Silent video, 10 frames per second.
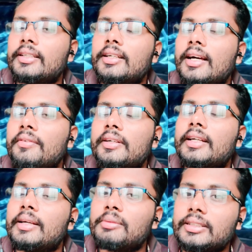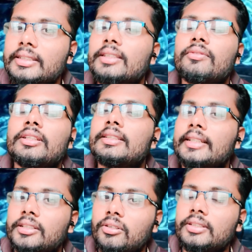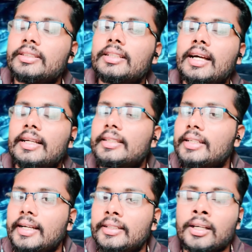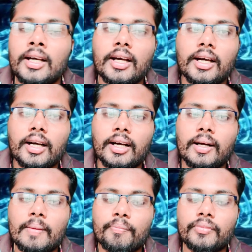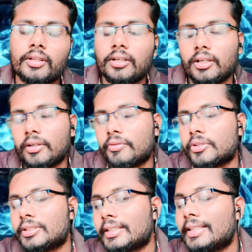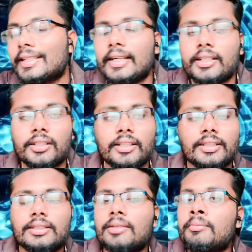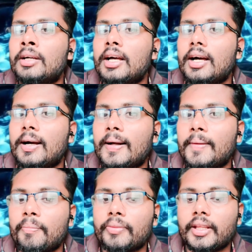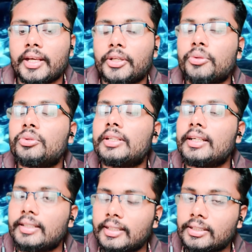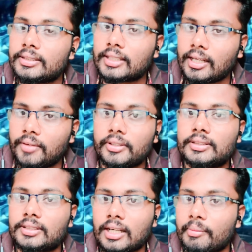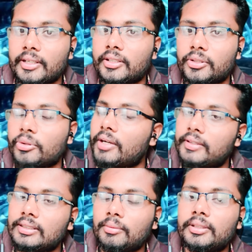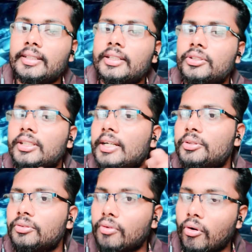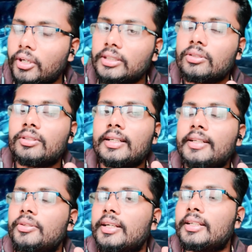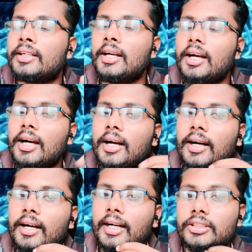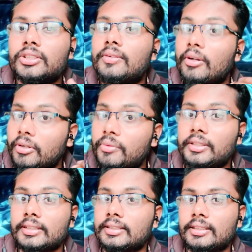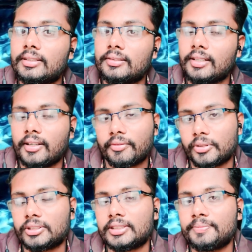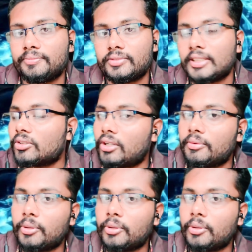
having an emerging with the technology hand in hand. If you see that there's some a new thing that is always coming into every subject, and you just have to focus on that, you can achieve a lot of things in future. That's all about